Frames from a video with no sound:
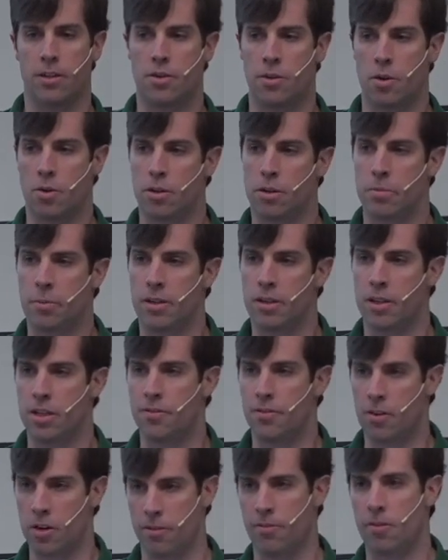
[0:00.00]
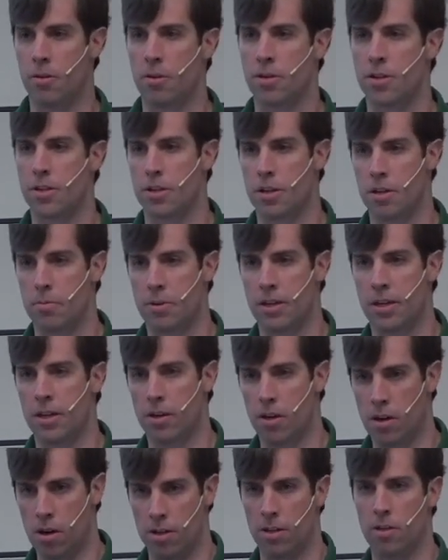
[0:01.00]
the drone community is very focused on being
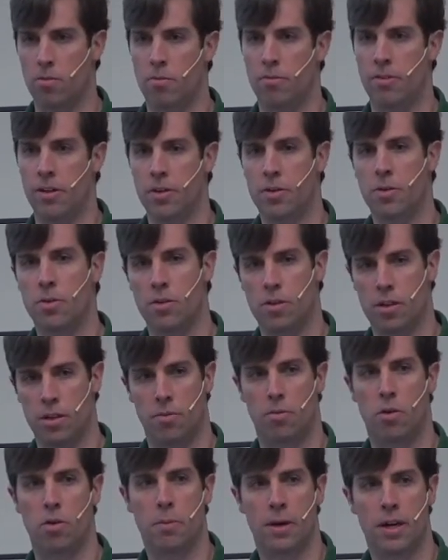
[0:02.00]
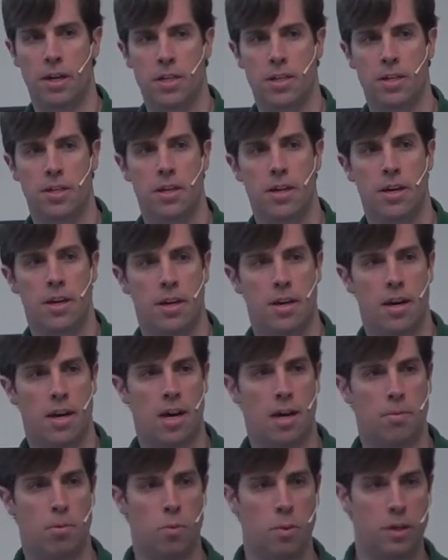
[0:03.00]
on the vehicle, on the robots,
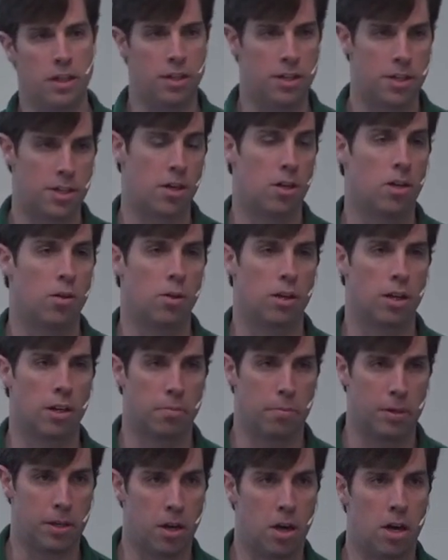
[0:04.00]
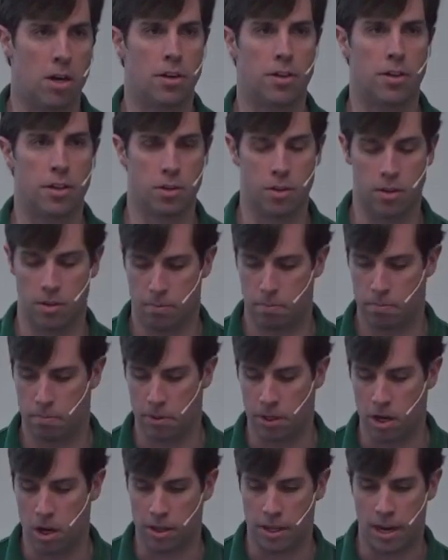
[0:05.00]
but we need to start looking beyond
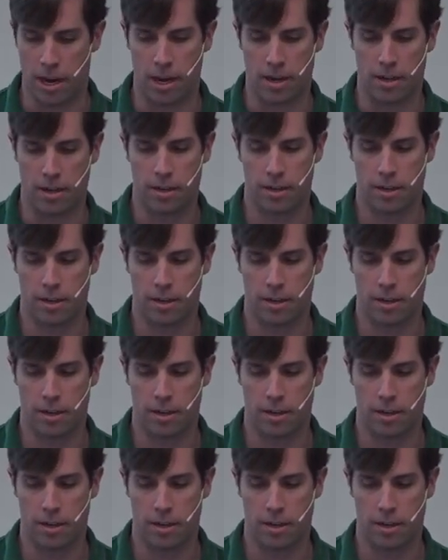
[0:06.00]
that.